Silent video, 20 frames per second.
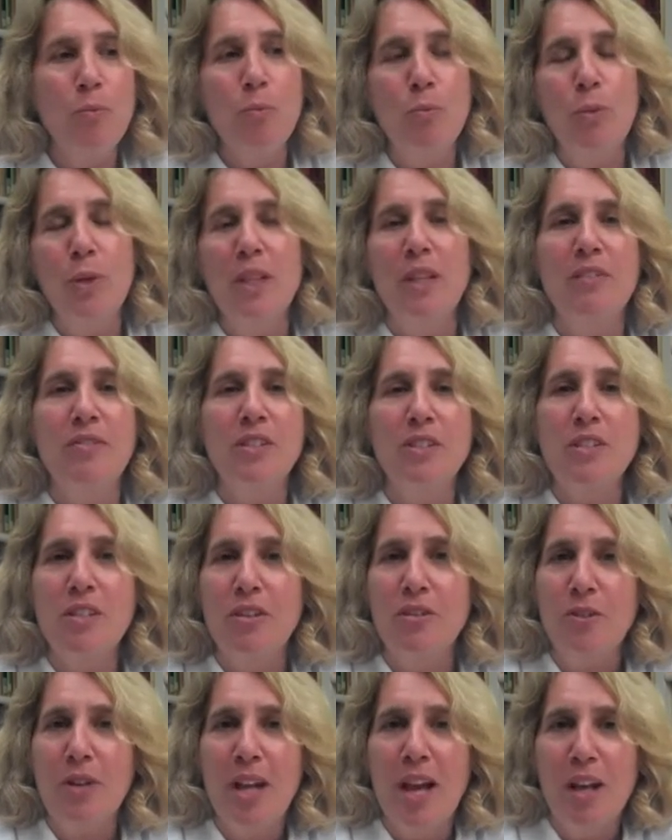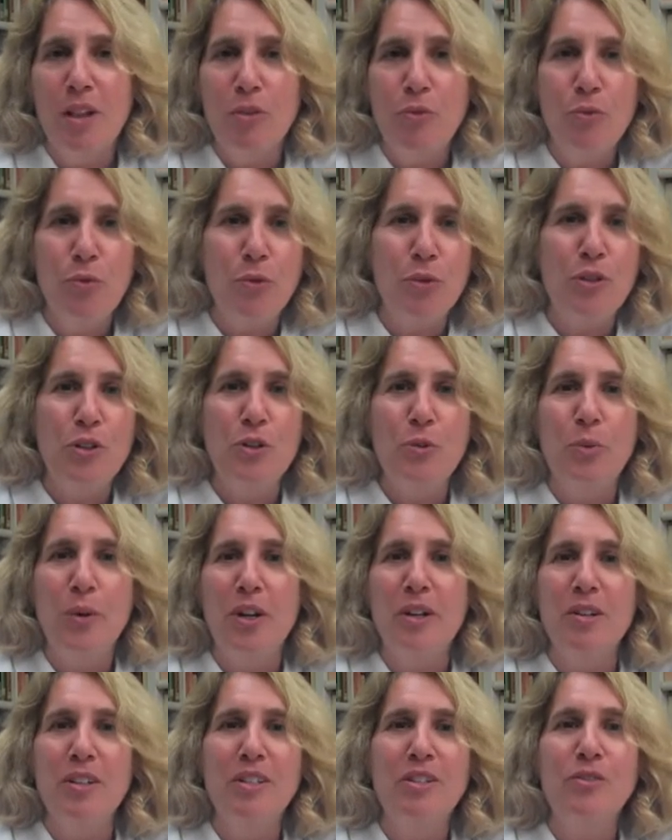we live in Southern California
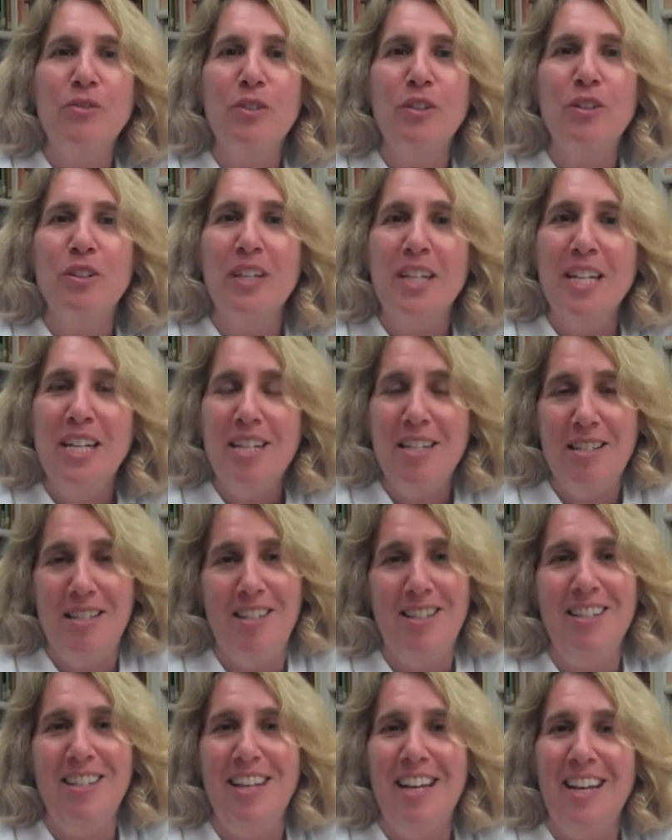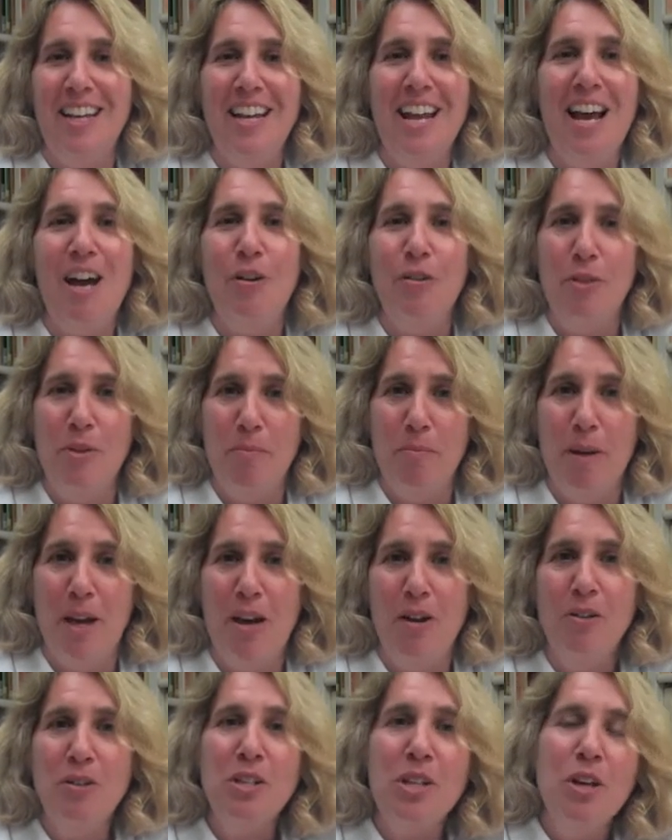where it's fairly easy to get out and
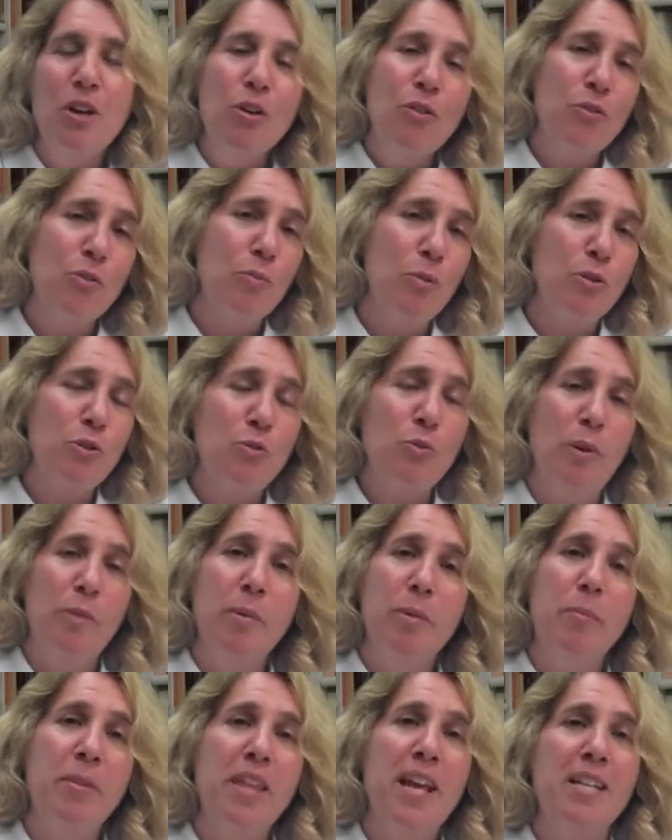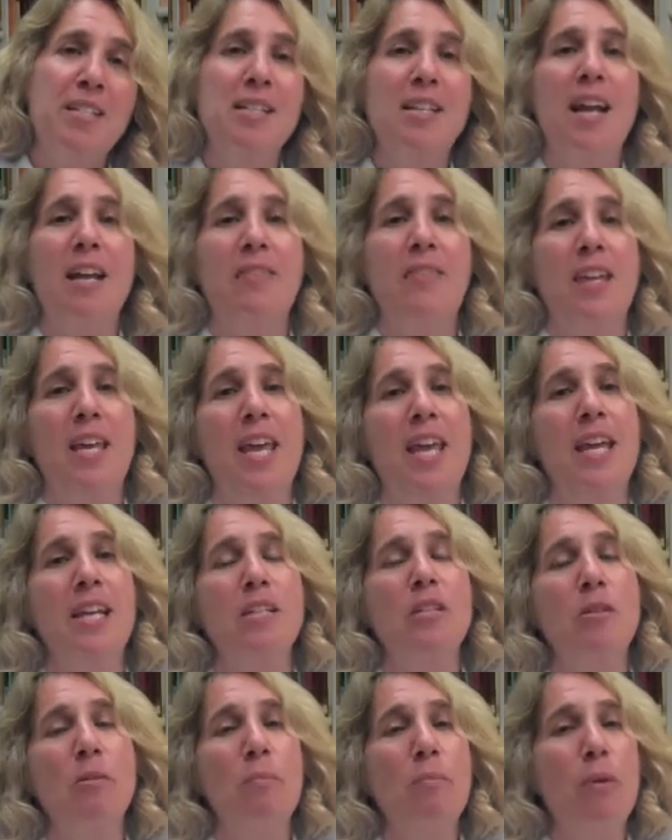about for most women, but that's not the
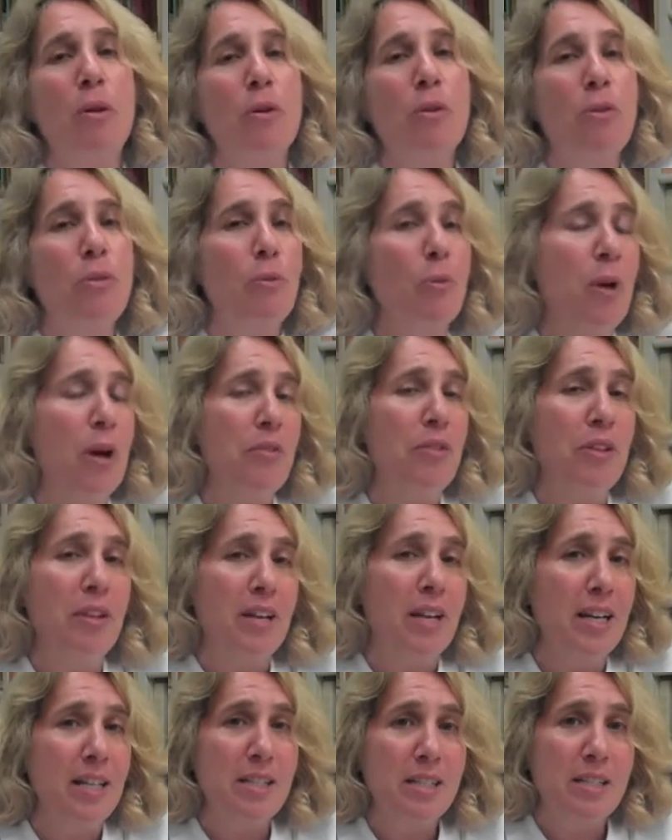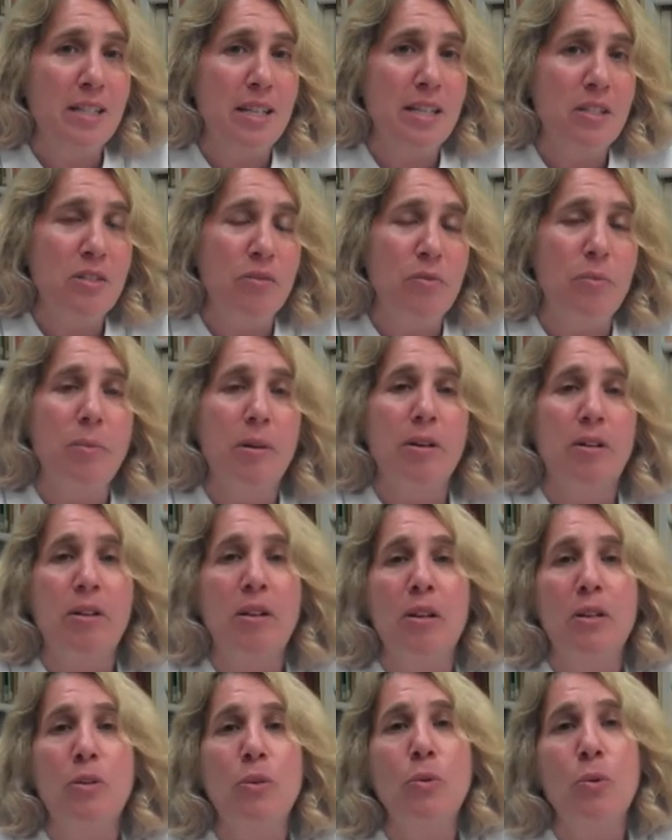case both throughout the United States of
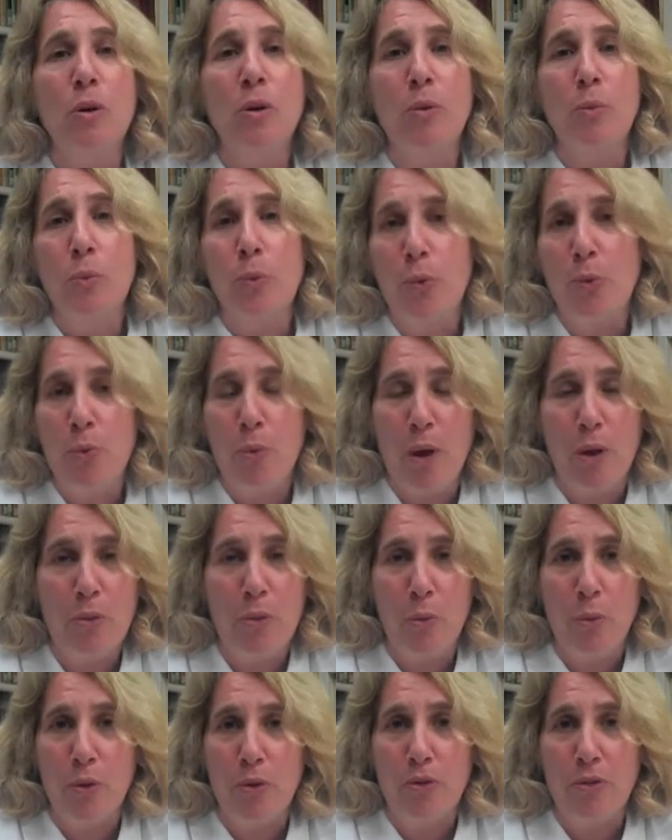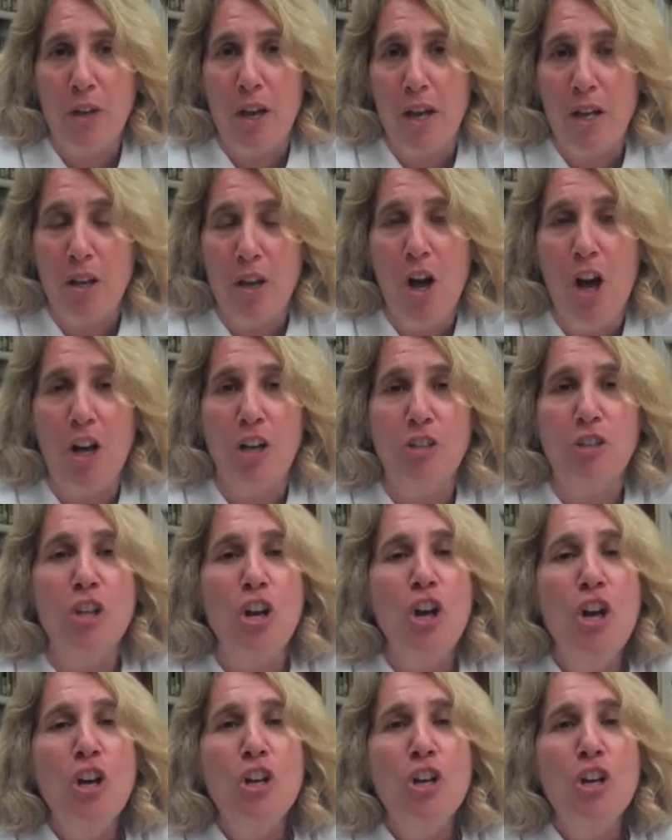America nor throughout the world at large.